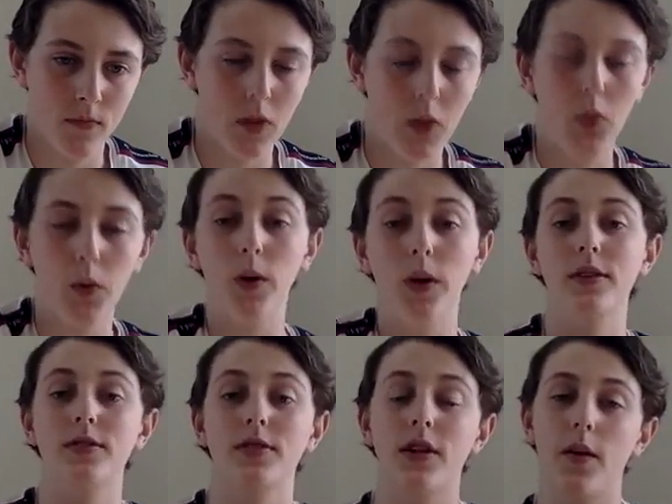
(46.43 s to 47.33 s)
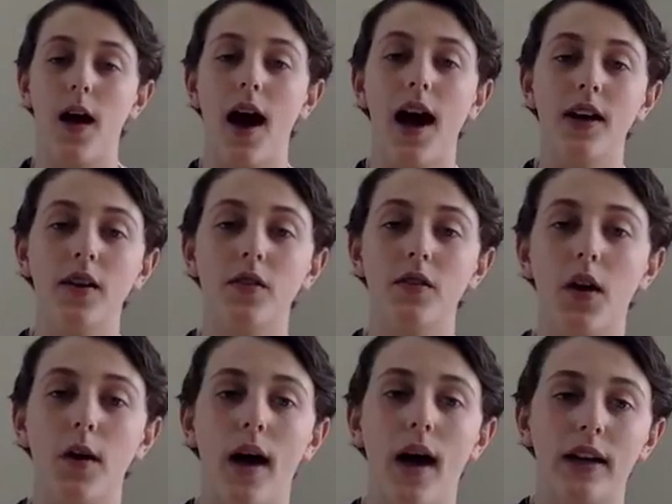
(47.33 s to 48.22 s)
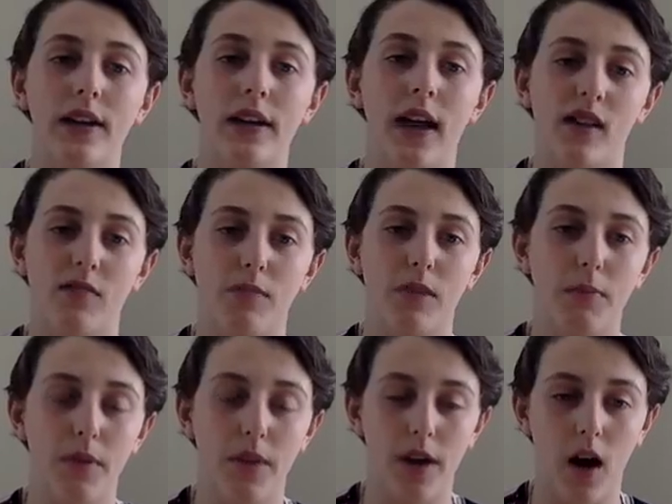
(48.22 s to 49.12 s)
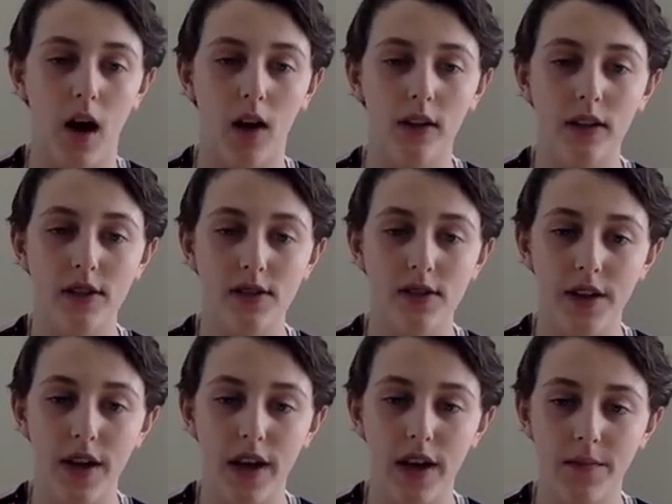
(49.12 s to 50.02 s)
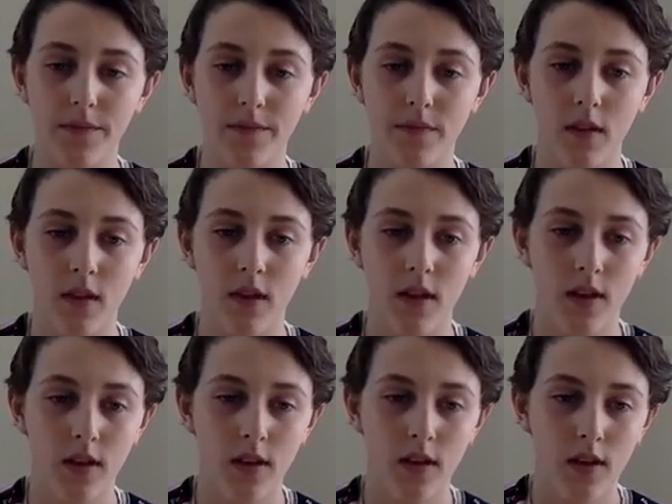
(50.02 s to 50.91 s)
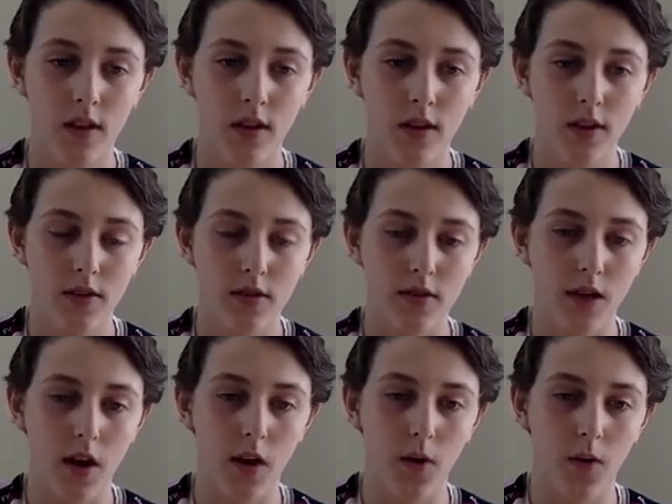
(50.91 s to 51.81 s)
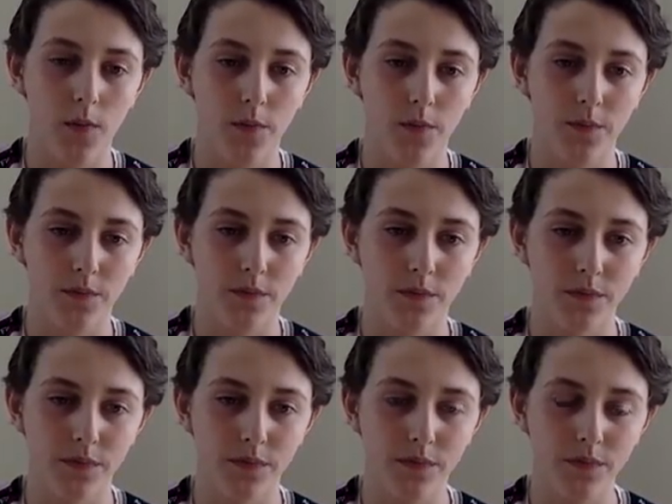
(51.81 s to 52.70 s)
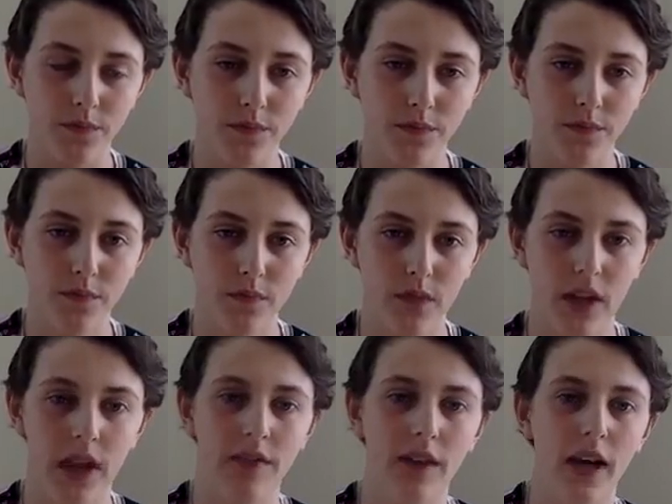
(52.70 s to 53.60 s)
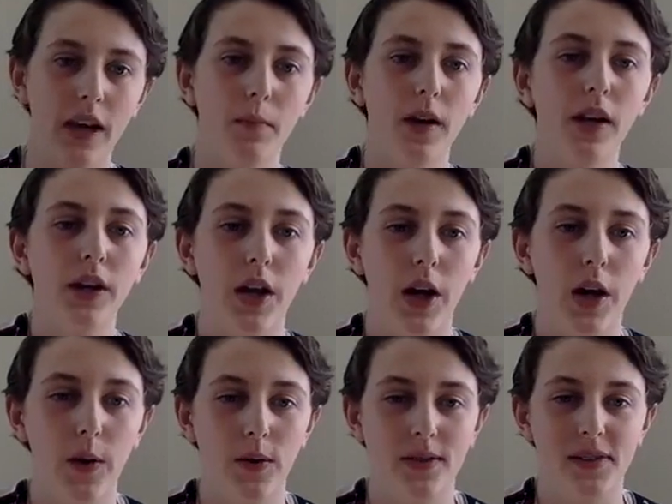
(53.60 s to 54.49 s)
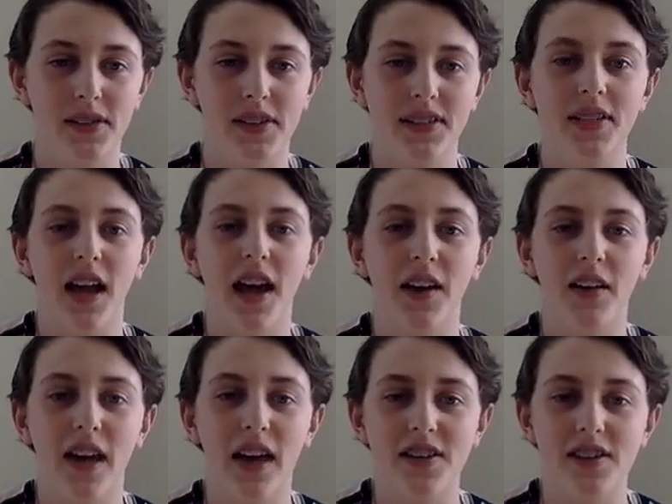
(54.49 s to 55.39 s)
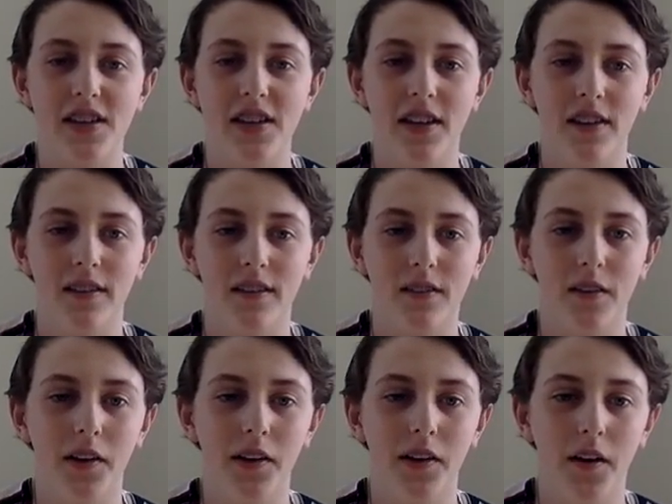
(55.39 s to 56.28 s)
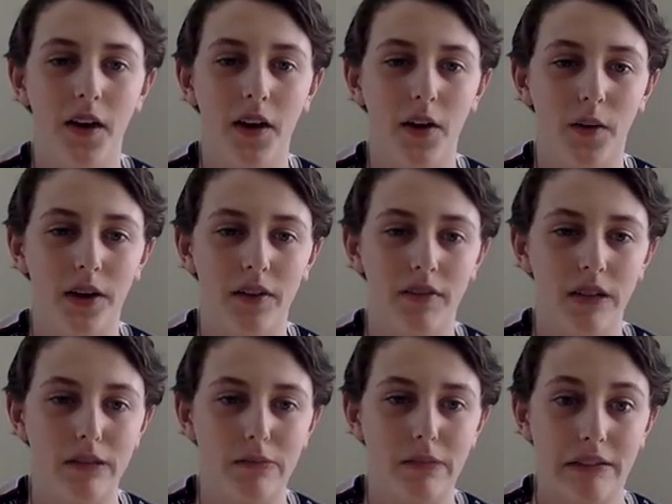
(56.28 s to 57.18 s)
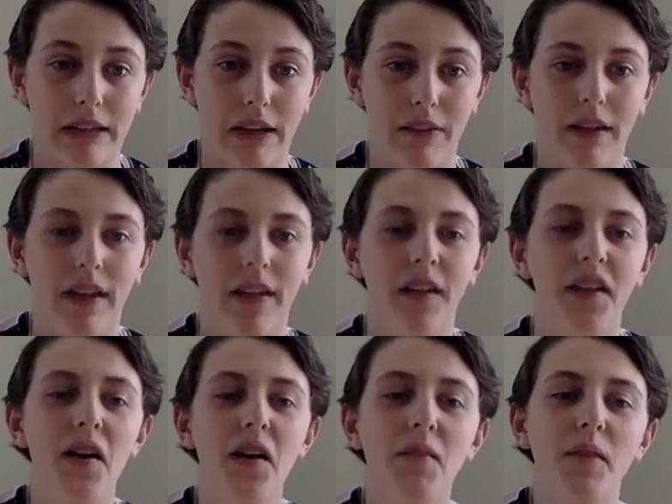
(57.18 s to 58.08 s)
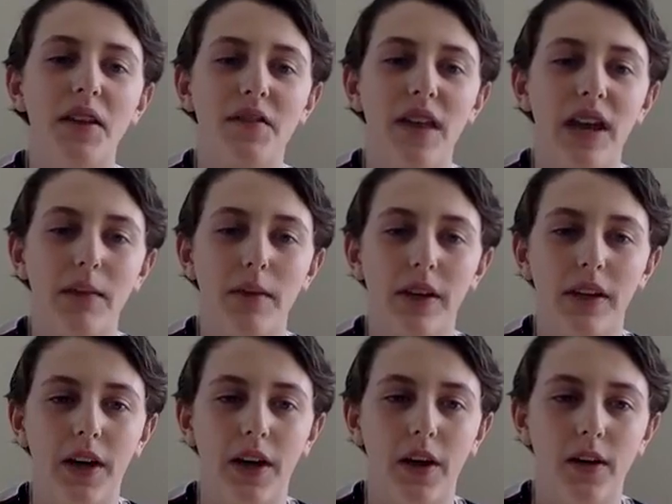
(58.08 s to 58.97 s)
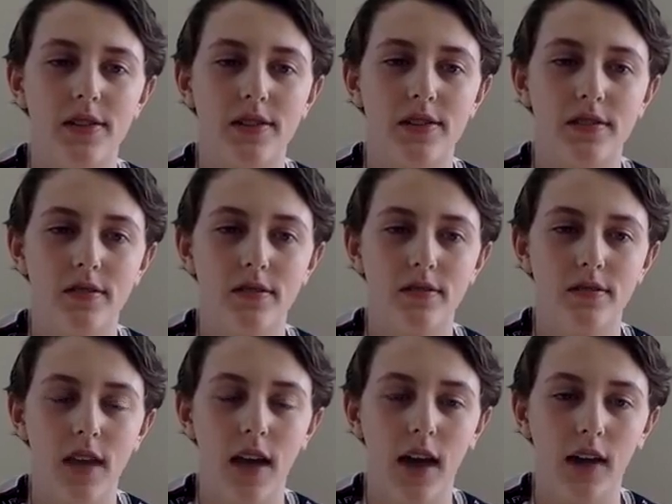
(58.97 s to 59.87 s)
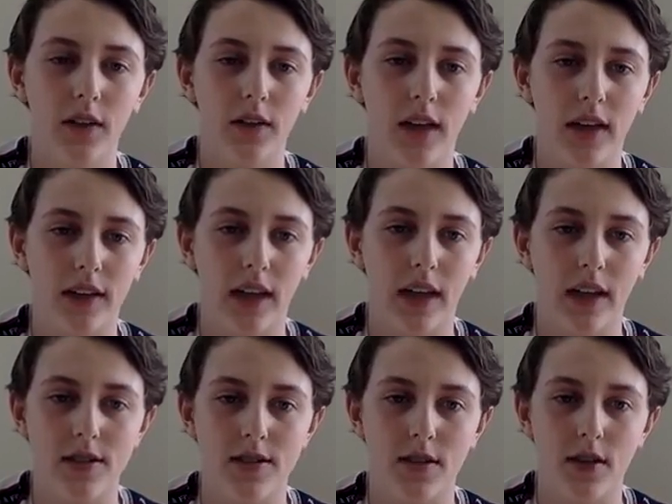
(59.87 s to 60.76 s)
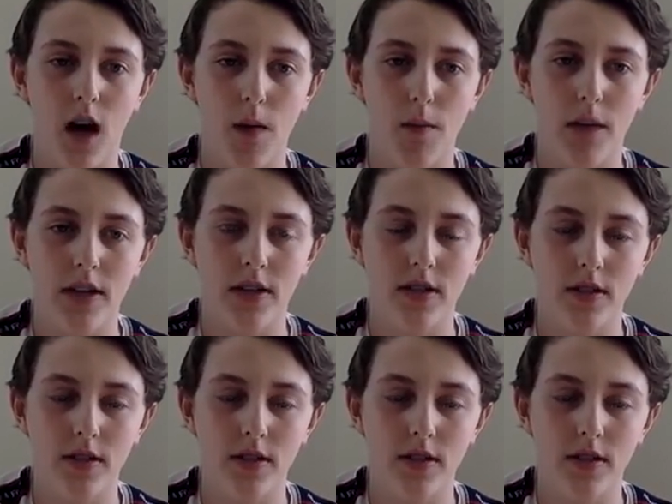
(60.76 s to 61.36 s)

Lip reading: Cool. So I don't know how to tell if people are on this or not. So if anybody knows, because I don't actually quite know how to work Facebook that well, but if anybody knows how to do that, can they just comment